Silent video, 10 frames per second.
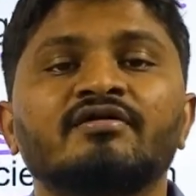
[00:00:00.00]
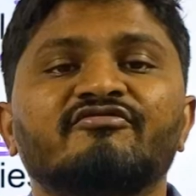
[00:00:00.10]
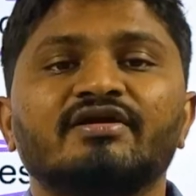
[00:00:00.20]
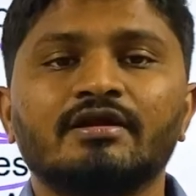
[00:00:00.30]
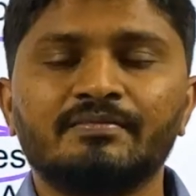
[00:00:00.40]

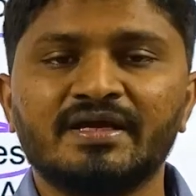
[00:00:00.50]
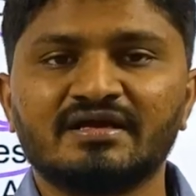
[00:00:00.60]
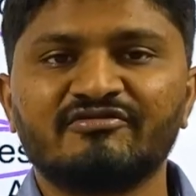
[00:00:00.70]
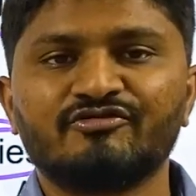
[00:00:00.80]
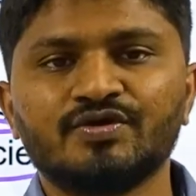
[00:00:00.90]
Federal Bank
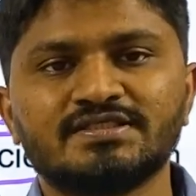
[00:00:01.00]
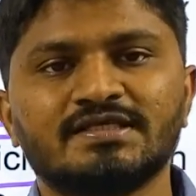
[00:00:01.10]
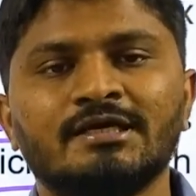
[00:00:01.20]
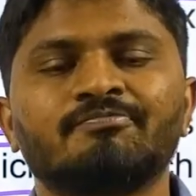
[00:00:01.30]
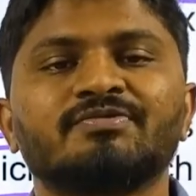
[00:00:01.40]
of
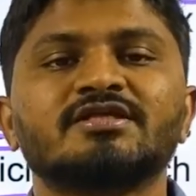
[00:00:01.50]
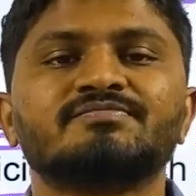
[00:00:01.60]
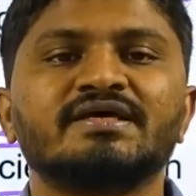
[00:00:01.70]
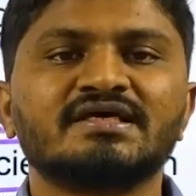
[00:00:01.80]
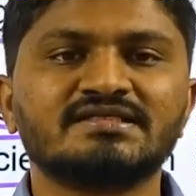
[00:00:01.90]
USA is
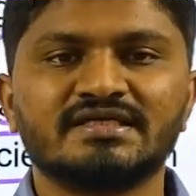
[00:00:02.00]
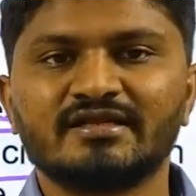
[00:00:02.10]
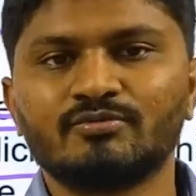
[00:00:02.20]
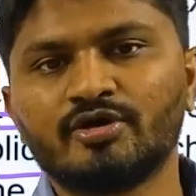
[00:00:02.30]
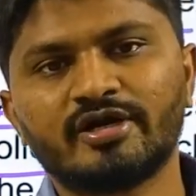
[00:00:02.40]
making certain
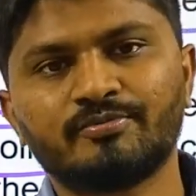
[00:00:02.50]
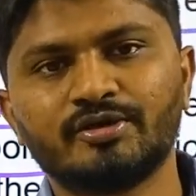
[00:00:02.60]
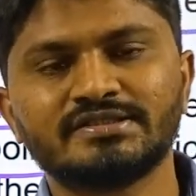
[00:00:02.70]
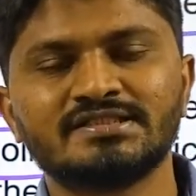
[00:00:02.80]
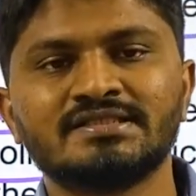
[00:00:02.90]
monetary
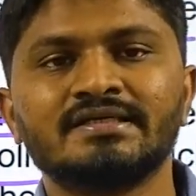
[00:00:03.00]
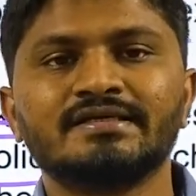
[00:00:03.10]
policies,